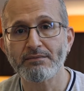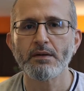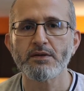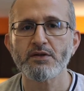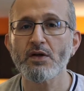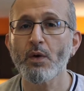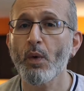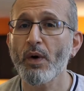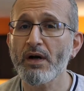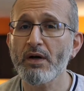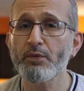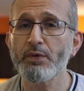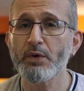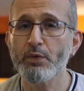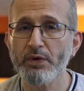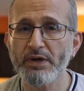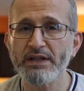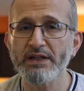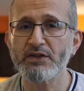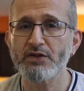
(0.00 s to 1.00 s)
So what are we
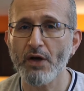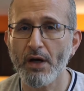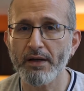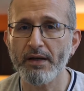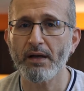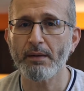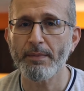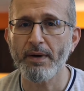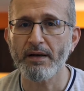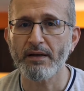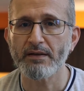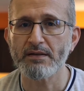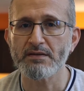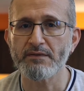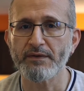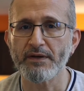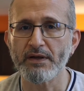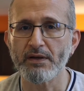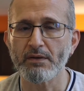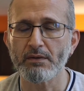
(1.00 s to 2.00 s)
really talking about in this
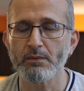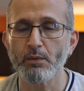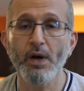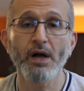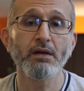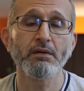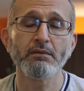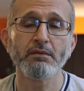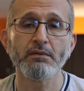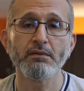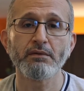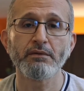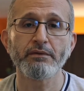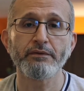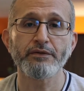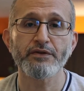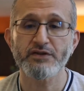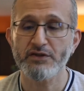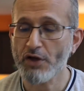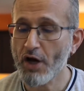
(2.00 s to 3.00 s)
video? Well,
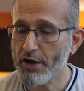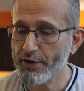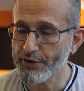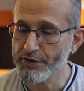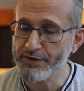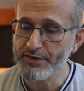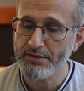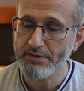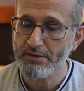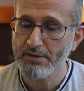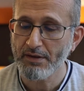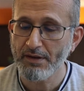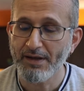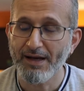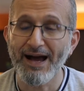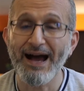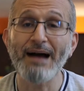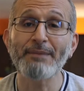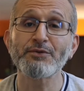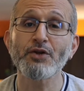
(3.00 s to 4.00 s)
for starters,
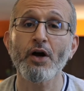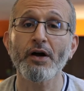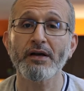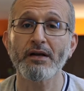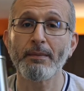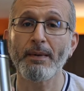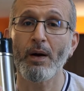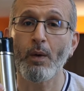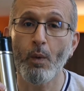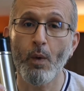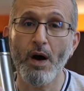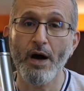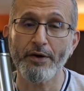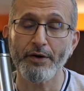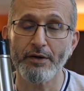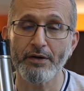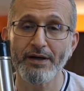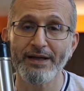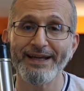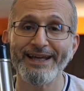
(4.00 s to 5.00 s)
I'm talking about
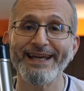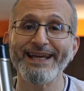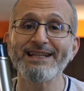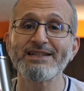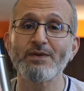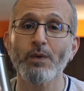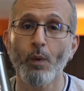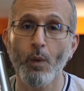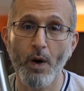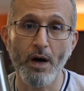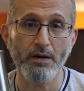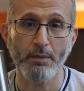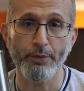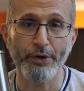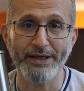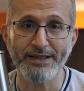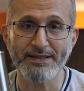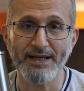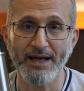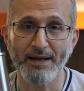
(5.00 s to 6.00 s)
water. It's water
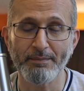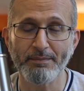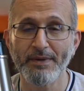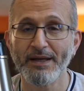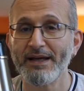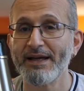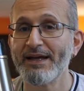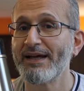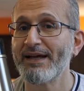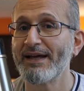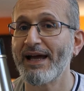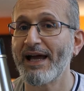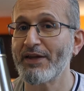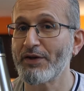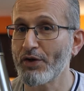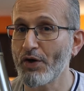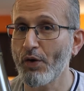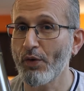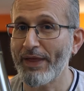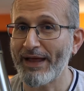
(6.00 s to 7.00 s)
break time. And
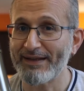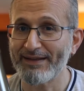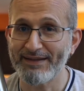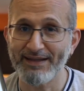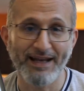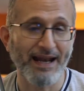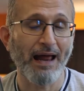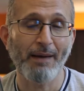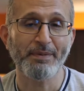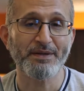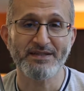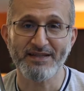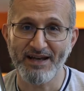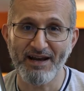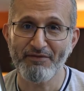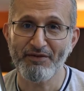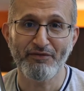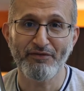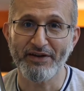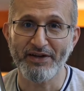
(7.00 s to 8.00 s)
you know that it happens in
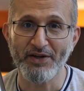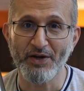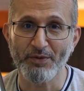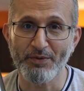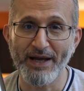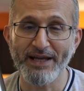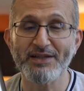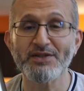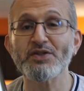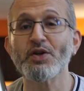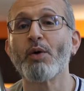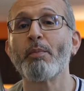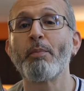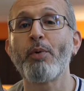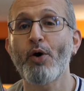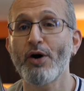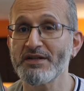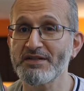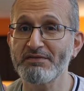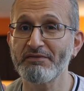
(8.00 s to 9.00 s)
every video, right? So
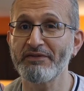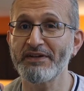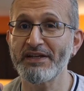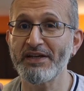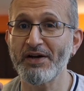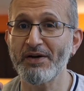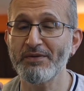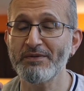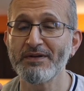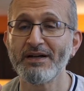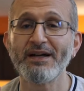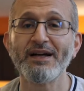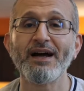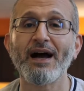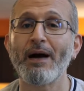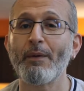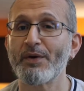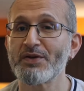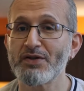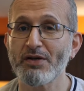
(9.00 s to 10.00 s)
pause the video.
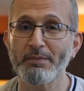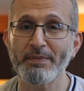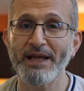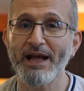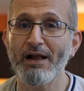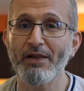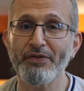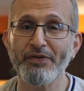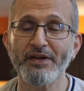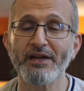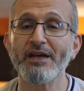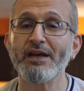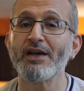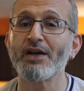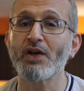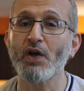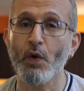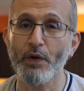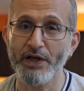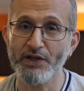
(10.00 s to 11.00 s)
I want you to be healthy.
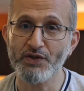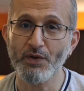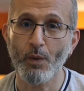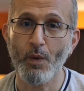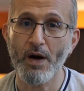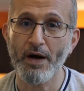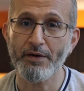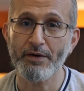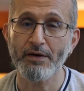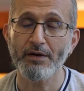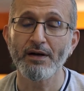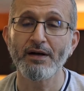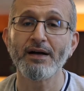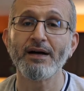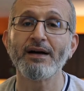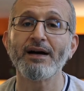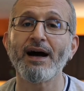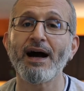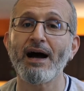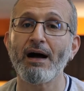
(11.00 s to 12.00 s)
Go get your water.
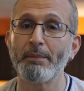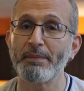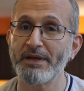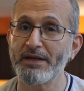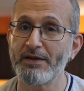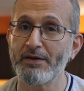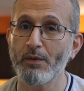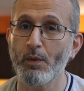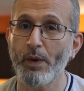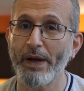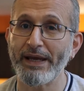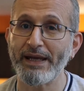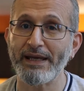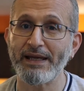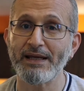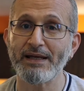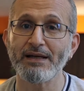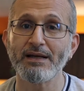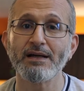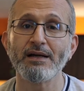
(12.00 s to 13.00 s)
I'll be here
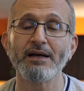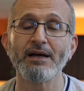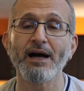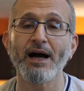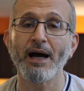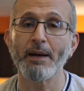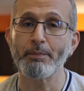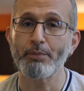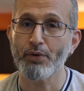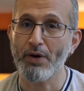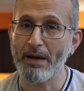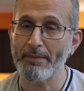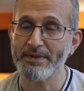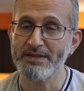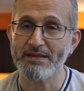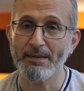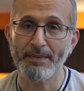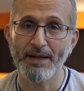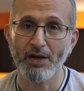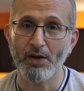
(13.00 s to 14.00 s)
waiting. I
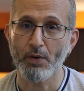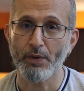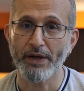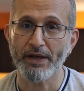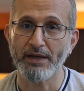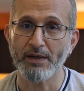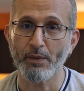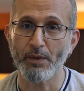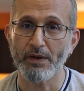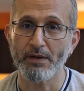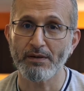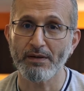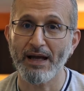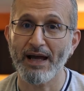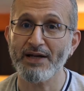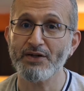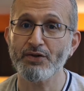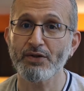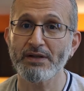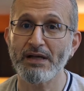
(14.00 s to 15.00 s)
promise I'm not going anywhere.
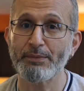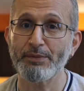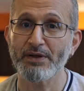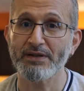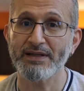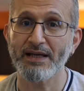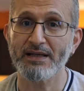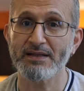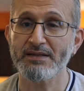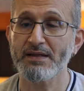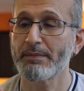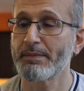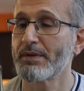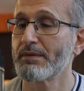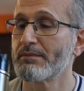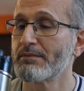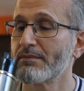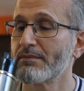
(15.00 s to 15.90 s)
Actually, I'm going to take a sip.